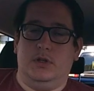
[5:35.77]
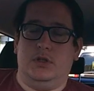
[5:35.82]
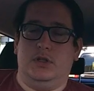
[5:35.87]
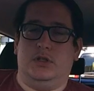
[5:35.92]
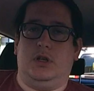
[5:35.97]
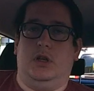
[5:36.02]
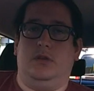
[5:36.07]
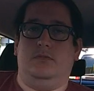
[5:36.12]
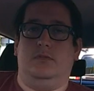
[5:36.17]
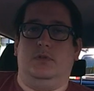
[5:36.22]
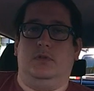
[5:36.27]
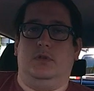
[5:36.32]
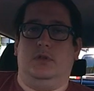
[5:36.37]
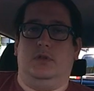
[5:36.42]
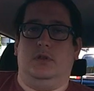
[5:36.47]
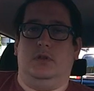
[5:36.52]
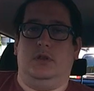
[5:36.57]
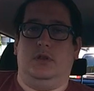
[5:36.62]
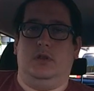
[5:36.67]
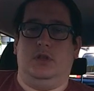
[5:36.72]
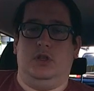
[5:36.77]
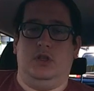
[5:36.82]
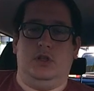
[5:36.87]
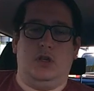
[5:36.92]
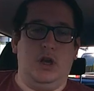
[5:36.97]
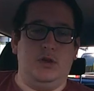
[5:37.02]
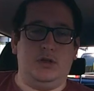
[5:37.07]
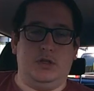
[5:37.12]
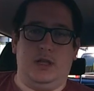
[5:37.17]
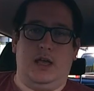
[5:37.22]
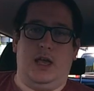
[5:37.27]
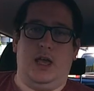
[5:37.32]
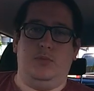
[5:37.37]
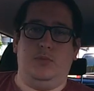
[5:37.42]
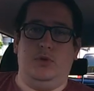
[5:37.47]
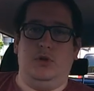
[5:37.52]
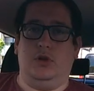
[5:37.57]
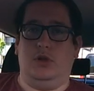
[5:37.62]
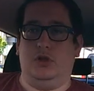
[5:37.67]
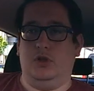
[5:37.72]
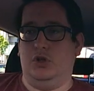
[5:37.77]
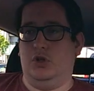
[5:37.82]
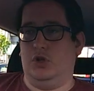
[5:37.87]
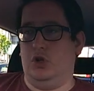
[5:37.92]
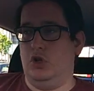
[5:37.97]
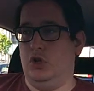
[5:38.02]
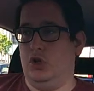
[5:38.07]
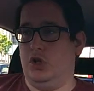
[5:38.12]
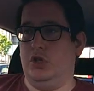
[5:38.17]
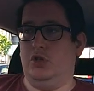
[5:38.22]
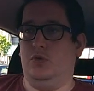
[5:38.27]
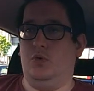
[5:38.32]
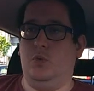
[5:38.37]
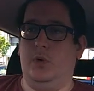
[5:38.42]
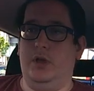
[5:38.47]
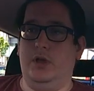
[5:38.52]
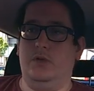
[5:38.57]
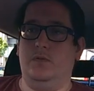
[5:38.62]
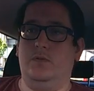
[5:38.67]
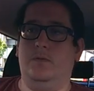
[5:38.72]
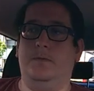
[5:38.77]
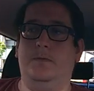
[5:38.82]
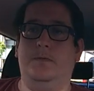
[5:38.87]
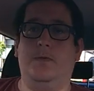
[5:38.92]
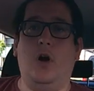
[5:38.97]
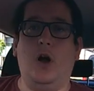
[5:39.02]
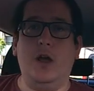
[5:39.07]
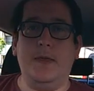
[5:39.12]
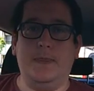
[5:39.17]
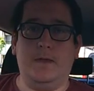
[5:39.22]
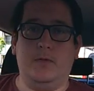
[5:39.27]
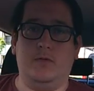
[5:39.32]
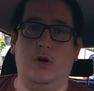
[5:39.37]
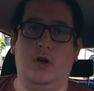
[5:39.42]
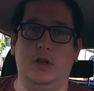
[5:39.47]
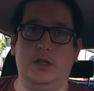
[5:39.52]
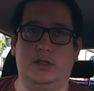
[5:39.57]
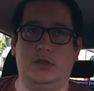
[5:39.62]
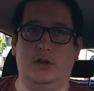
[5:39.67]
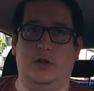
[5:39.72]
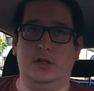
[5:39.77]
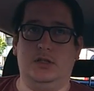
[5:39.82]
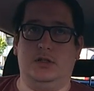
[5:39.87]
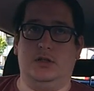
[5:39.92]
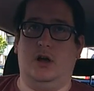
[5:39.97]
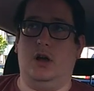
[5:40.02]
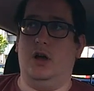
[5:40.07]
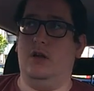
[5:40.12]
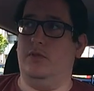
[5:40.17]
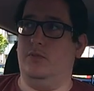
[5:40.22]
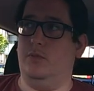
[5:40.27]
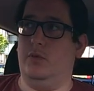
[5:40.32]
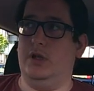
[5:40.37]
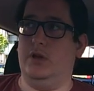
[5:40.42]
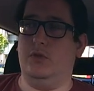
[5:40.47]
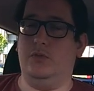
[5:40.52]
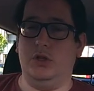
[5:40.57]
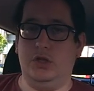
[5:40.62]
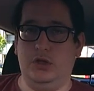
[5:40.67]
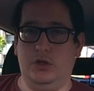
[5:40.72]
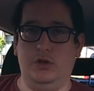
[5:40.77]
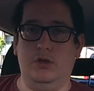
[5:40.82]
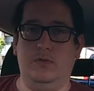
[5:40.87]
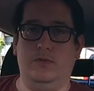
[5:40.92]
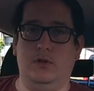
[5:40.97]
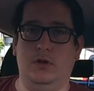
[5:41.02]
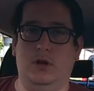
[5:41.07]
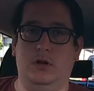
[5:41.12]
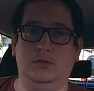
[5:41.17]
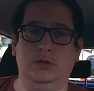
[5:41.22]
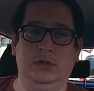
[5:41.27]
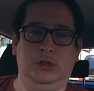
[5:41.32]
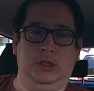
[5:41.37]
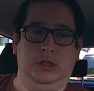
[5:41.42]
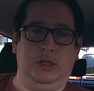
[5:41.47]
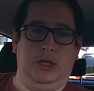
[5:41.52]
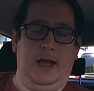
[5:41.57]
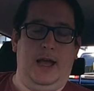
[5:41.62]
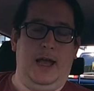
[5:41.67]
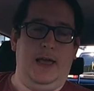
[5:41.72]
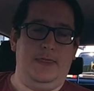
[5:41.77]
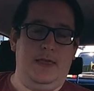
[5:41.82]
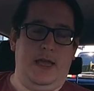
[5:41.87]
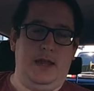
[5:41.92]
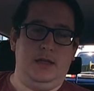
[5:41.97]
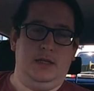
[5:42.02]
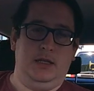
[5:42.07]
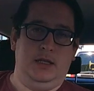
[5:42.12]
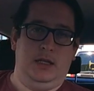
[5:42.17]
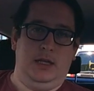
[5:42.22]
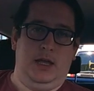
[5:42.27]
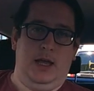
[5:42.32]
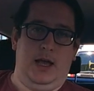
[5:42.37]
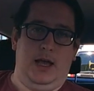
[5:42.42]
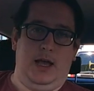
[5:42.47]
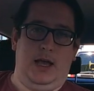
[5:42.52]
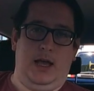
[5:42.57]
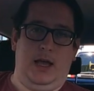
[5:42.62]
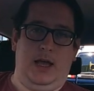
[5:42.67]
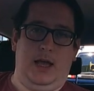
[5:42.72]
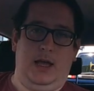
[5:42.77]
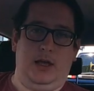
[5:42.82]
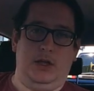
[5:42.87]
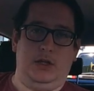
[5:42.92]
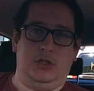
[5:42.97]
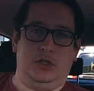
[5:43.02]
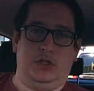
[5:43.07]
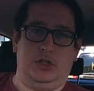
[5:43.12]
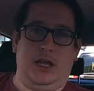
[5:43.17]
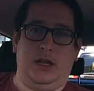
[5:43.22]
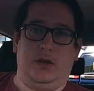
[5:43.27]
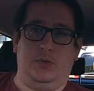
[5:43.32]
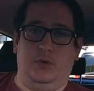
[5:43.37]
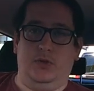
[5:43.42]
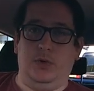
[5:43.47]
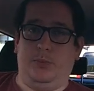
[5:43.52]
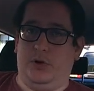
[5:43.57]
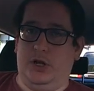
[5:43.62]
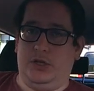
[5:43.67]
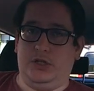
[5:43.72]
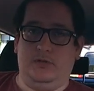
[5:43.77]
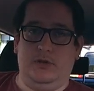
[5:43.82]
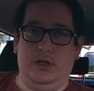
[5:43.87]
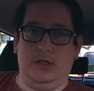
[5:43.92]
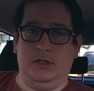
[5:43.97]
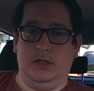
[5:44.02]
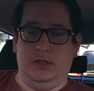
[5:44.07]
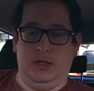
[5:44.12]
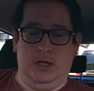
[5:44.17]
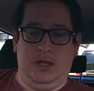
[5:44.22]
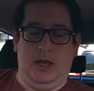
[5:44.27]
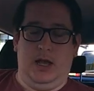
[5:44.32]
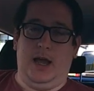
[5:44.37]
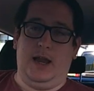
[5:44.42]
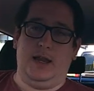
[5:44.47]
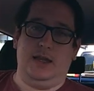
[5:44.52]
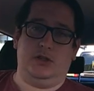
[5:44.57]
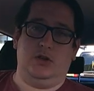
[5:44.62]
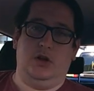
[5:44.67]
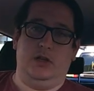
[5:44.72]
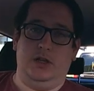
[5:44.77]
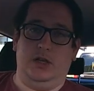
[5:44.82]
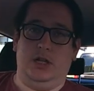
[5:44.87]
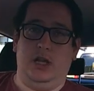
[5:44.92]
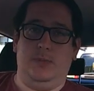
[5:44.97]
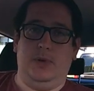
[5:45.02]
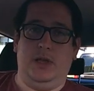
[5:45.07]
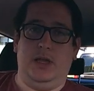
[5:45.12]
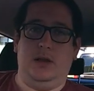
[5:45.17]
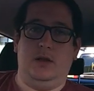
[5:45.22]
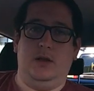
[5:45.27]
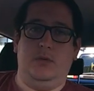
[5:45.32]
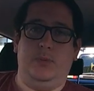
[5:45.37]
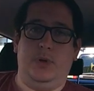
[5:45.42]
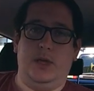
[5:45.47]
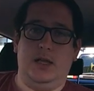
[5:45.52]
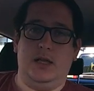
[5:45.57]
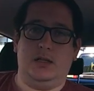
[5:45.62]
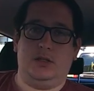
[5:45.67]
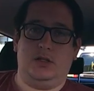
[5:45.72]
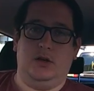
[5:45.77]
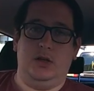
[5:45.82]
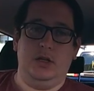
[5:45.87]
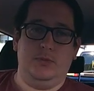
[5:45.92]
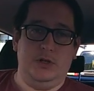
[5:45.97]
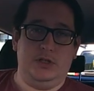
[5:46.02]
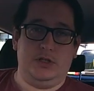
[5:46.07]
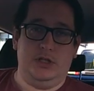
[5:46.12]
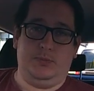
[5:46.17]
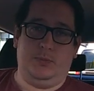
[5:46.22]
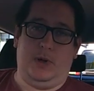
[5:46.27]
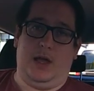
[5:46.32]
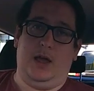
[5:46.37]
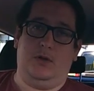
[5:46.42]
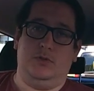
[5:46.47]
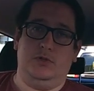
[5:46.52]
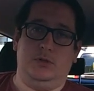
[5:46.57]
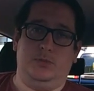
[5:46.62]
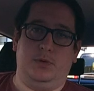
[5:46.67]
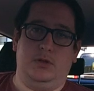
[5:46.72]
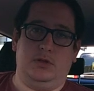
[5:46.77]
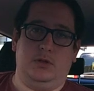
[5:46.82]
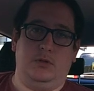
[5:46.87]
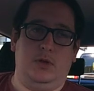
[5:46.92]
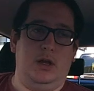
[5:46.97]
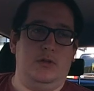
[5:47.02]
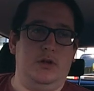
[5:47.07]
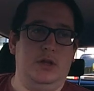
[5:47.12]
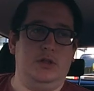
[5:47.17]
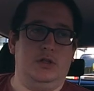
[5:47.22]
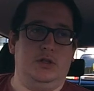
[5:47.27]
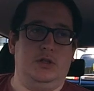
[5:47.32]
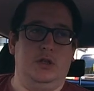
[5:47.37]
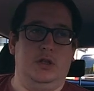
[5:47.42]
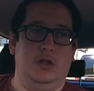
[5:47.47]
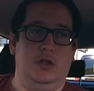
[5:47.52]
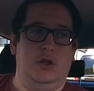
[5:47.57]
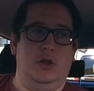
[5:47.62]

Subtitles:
So you go to the handbook, look at your wheel, find the right size tyre and wheel that you've got, and then check what the pressure is. And it's either going to be in PSI, which is pounds per square inch,